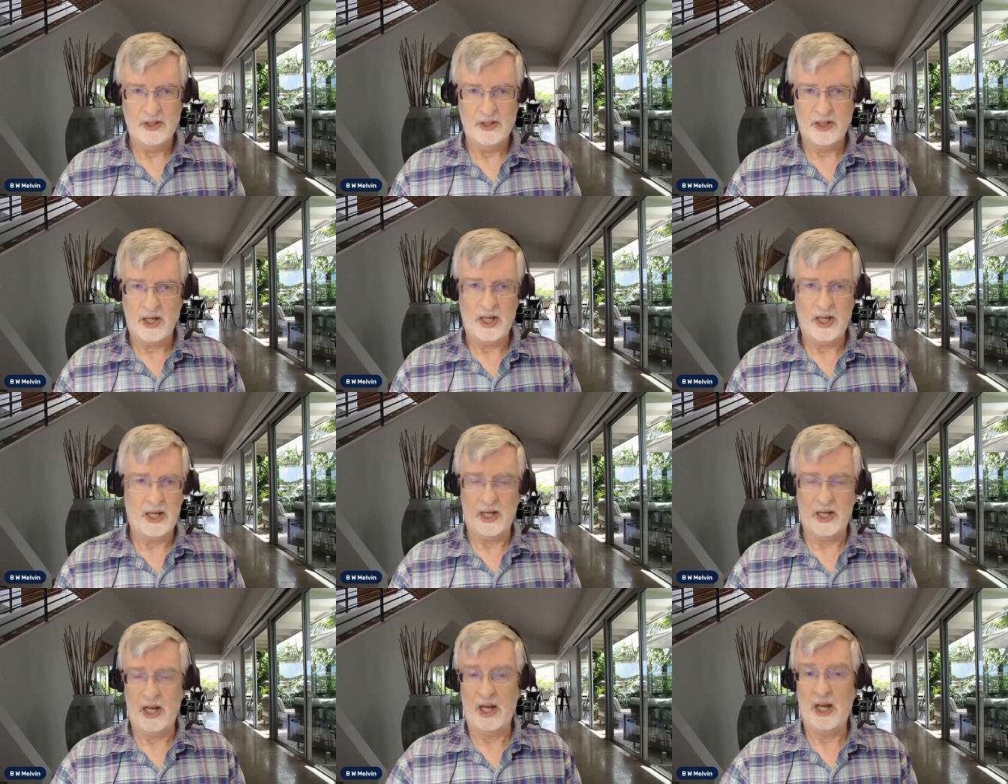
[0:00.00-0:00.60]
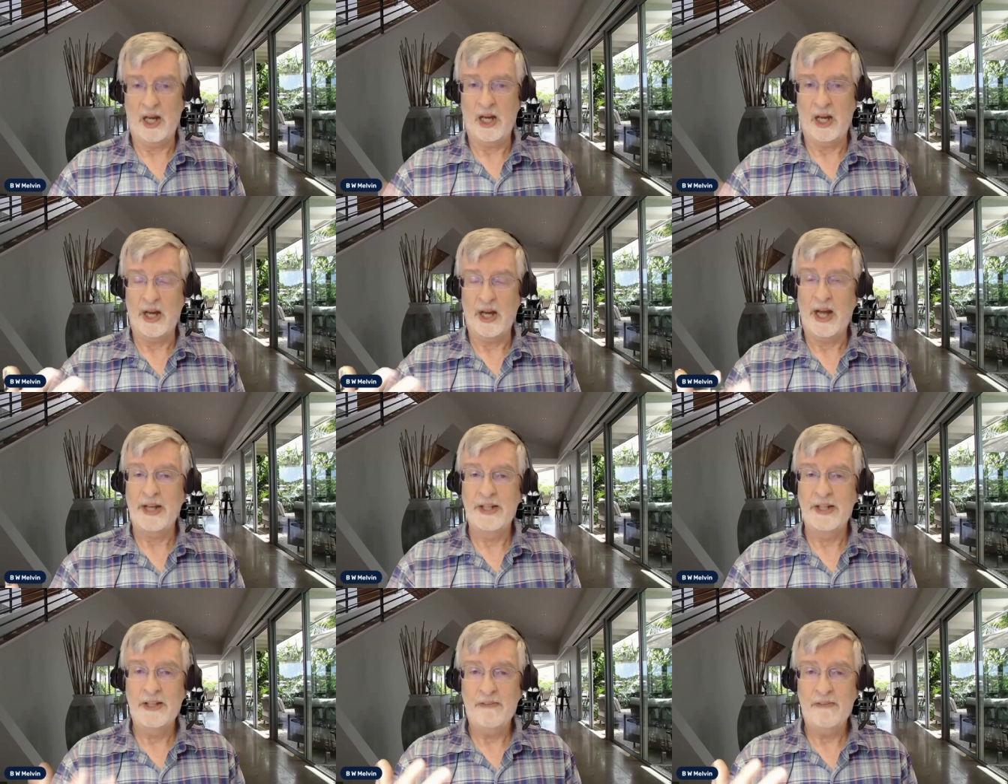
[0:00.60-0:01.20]
I,
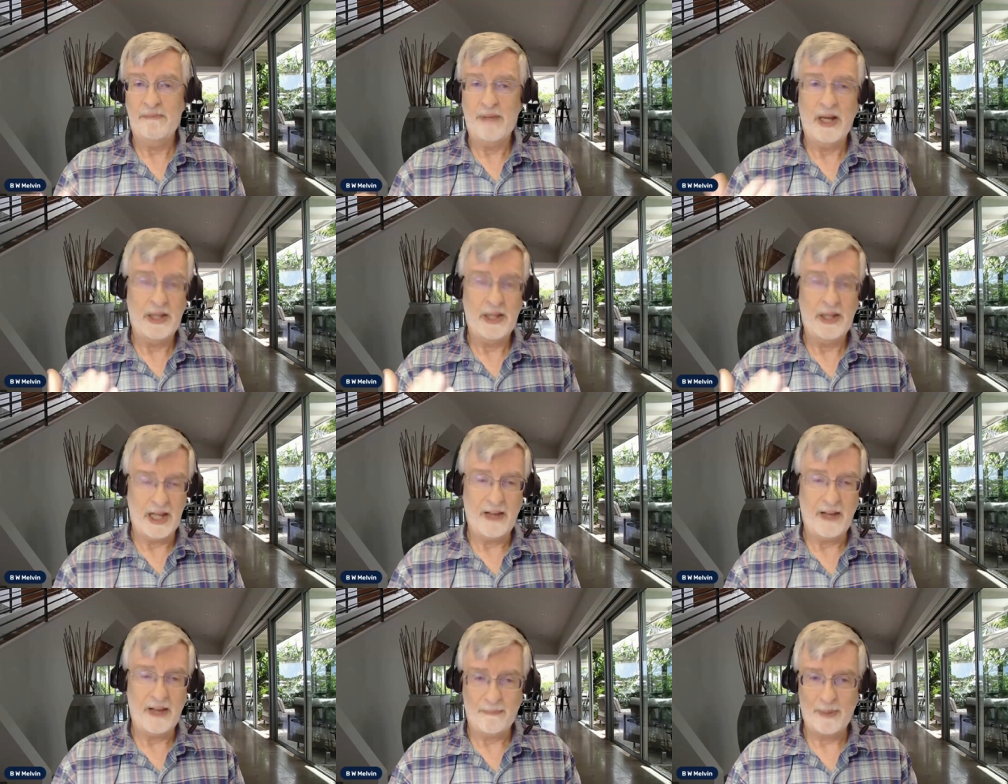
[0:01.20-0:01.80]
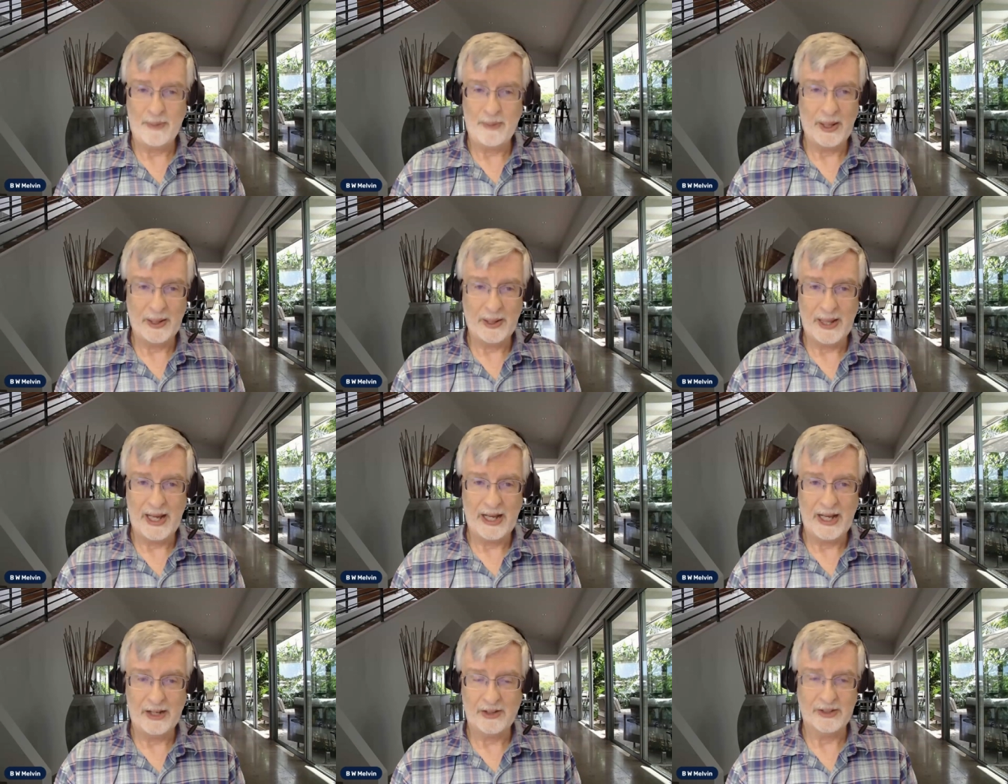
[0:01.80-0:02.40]
I live my life by
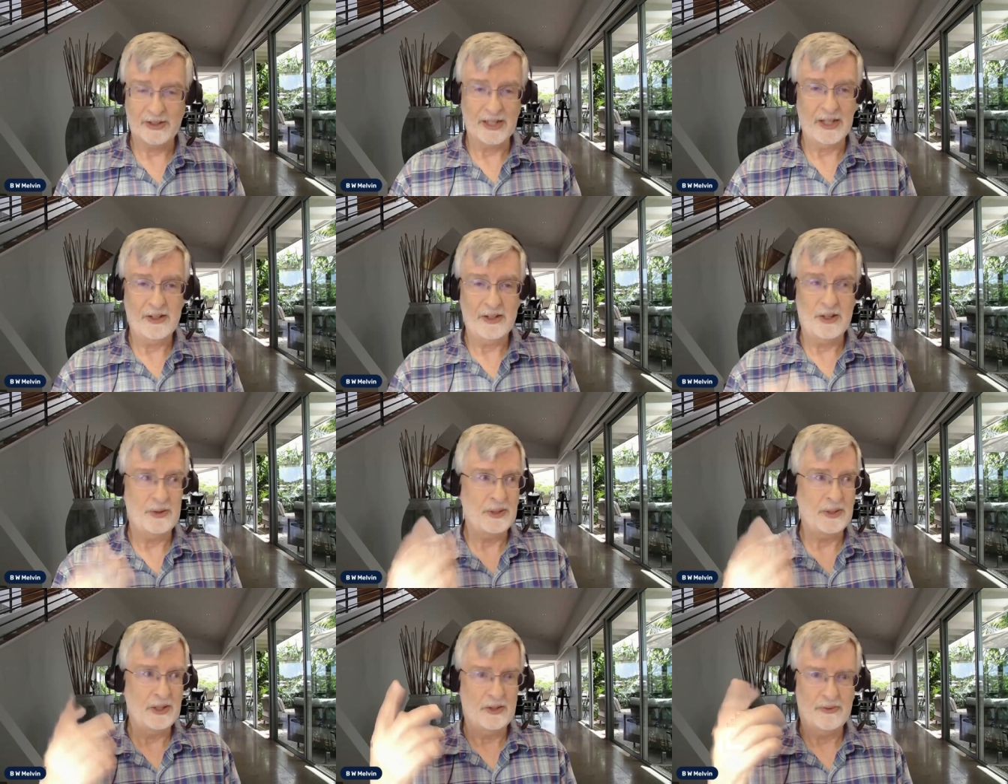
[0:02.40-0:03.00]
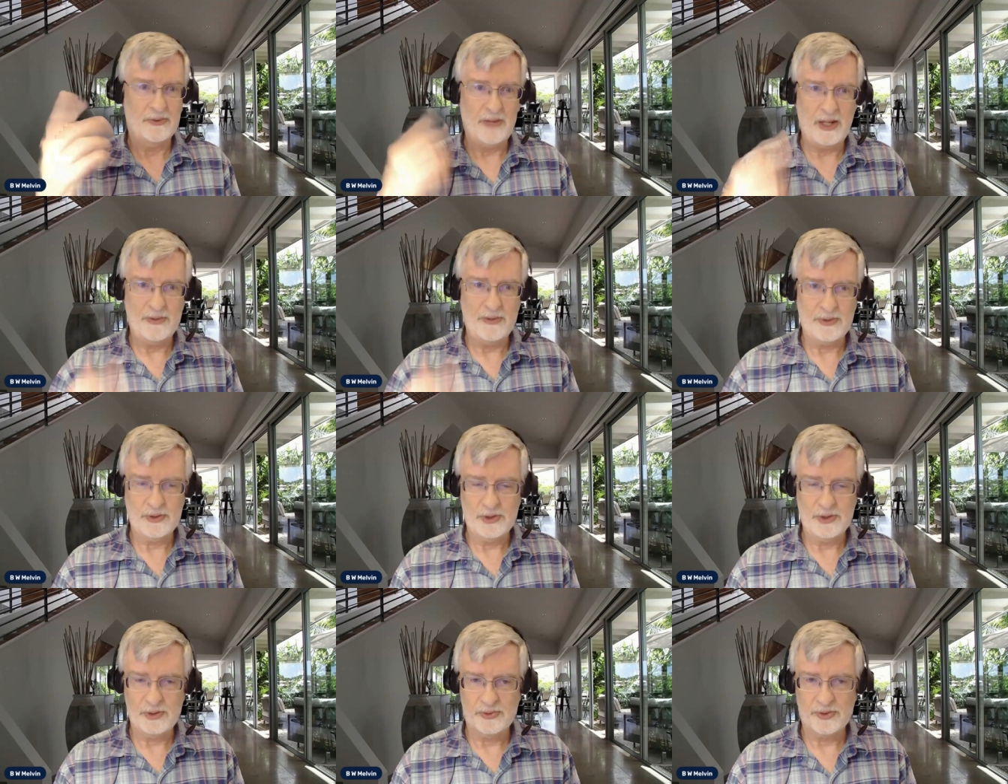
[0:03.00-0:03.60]
that because I know He's
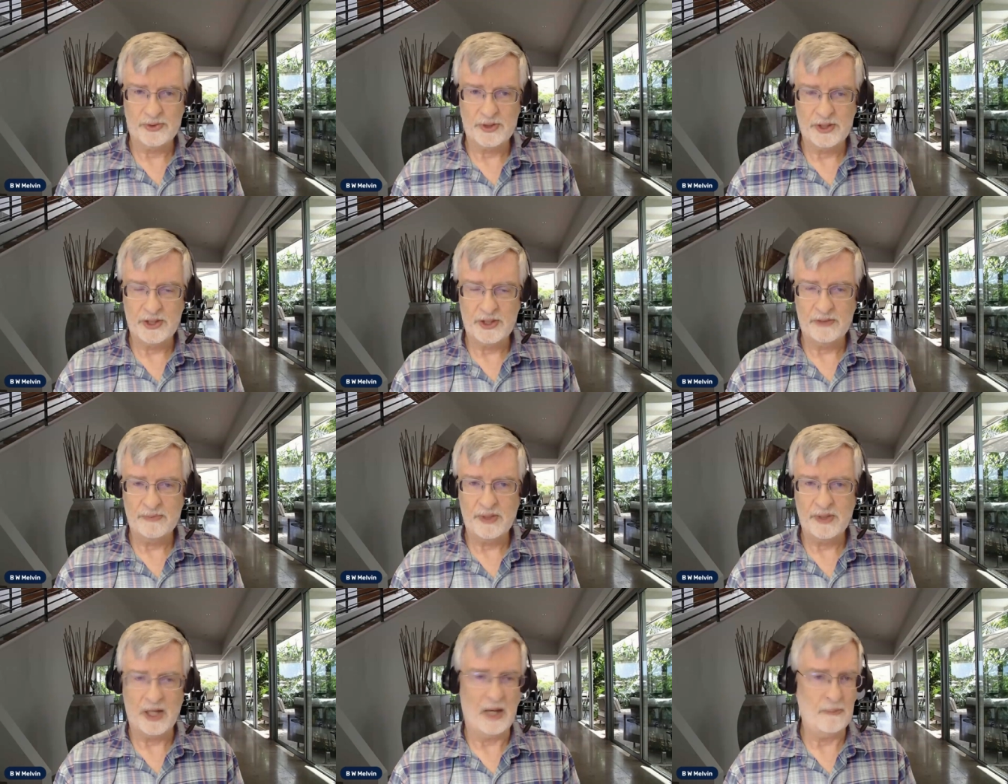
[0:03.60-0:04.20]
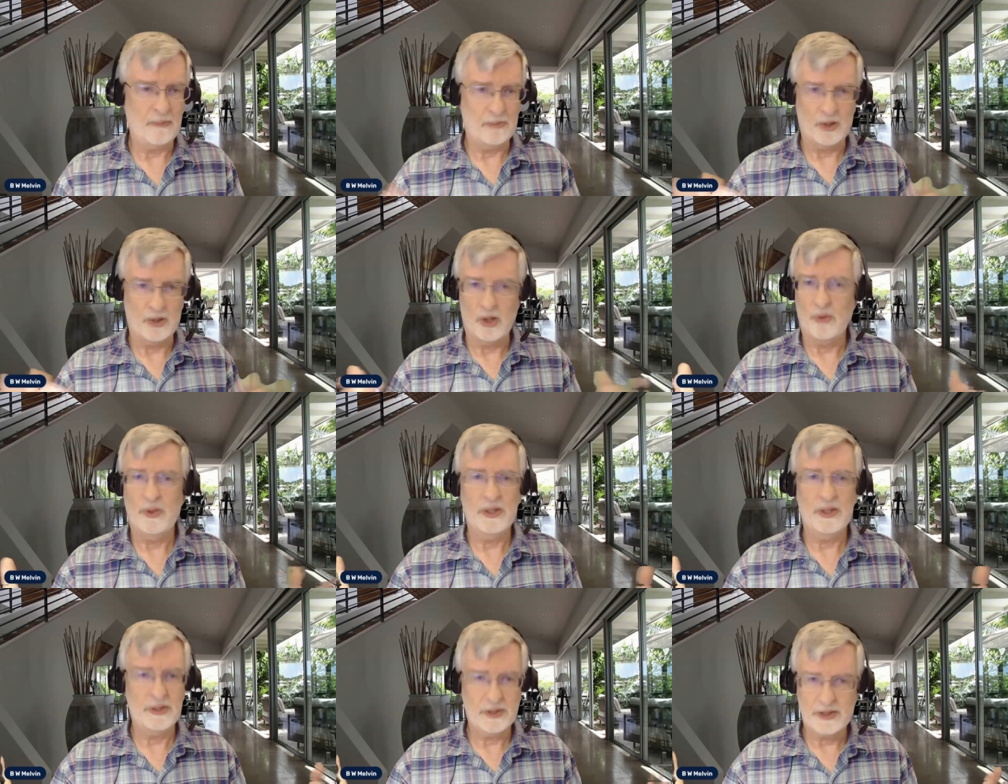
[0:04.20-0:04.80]
faithful to forgive me. I
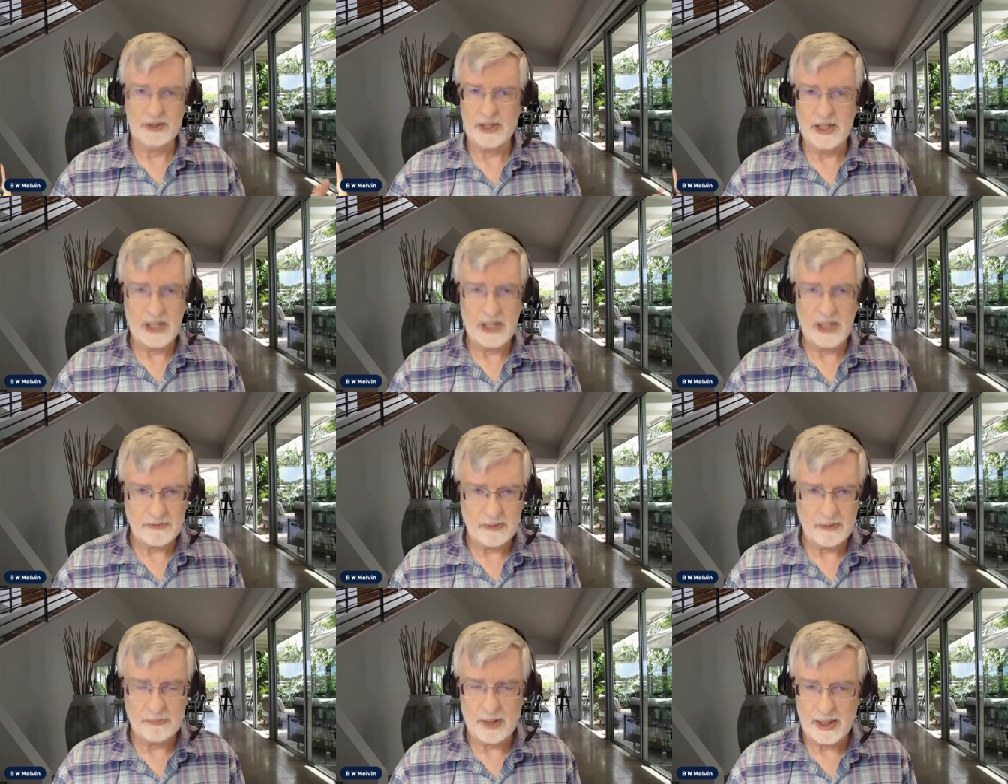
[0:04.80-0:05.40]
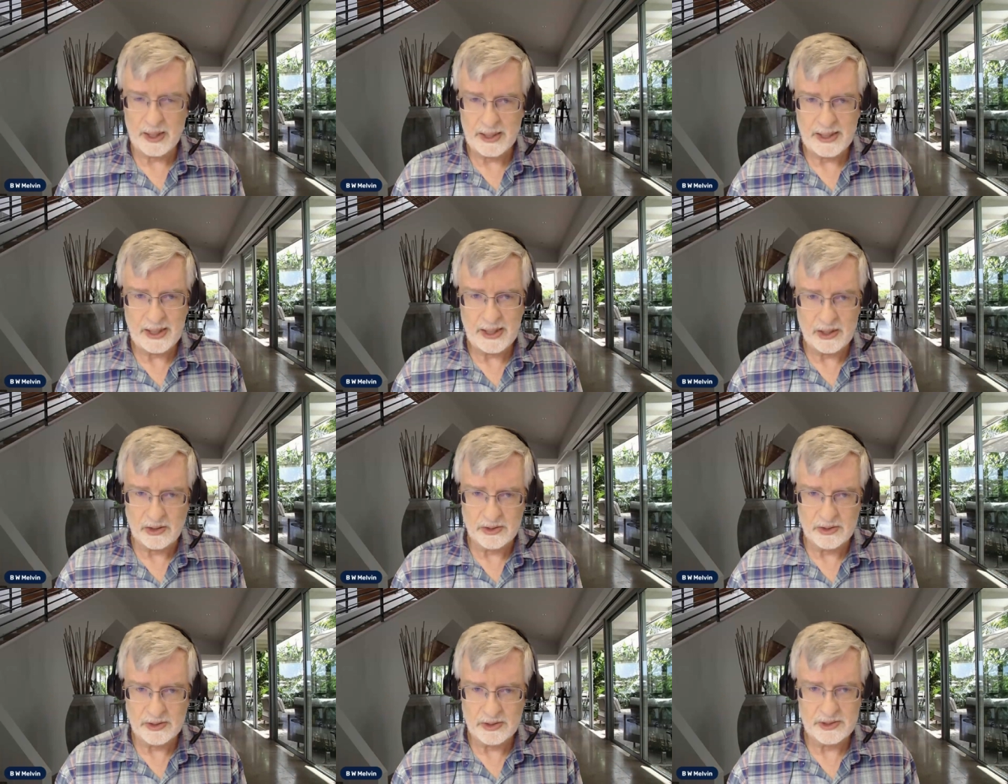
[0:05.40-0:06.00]
blow it just like everybody
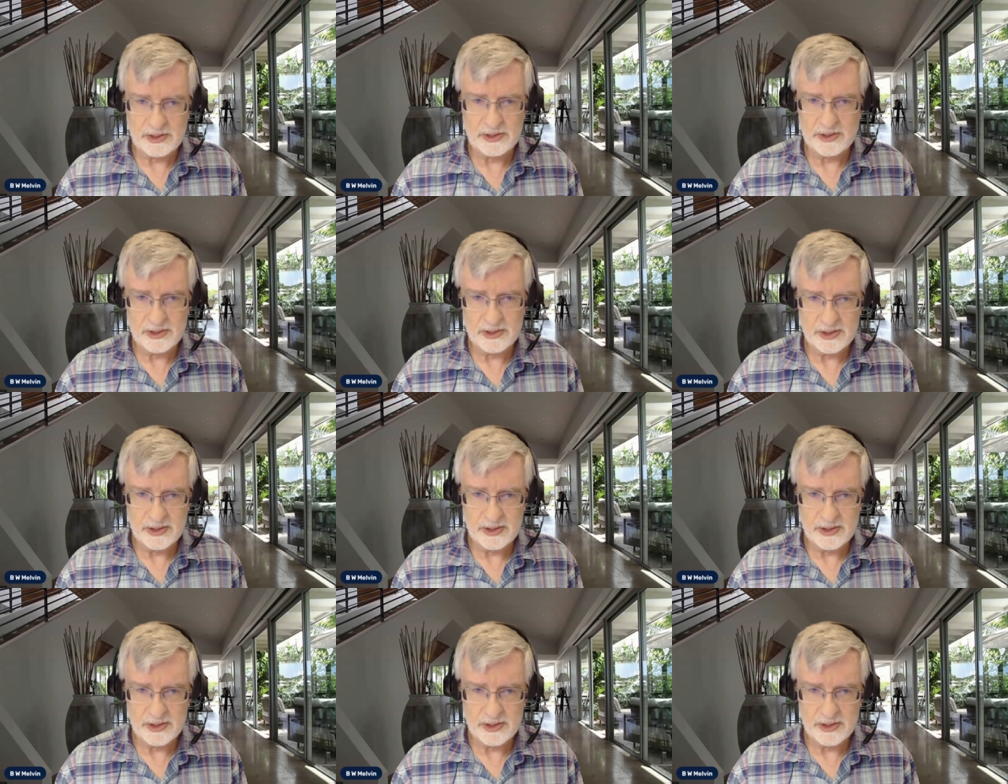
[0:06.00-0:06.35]
else.